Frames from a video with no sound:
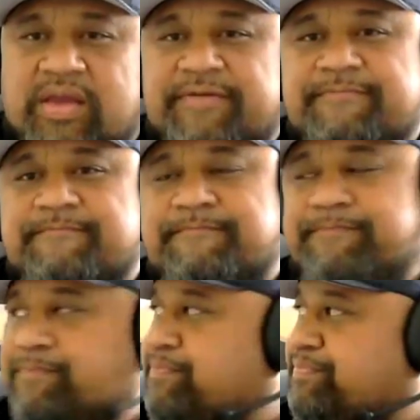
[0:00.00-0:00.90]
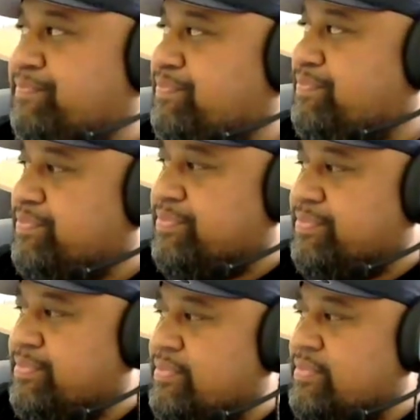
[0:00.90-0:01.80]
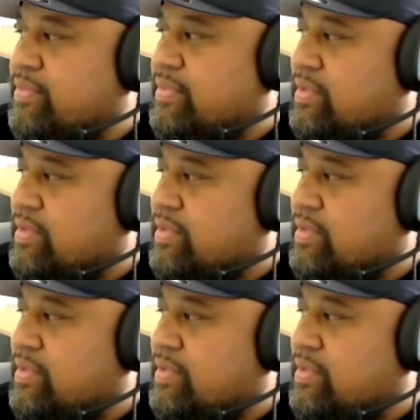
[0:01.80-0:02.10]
And so when it comes to marketing,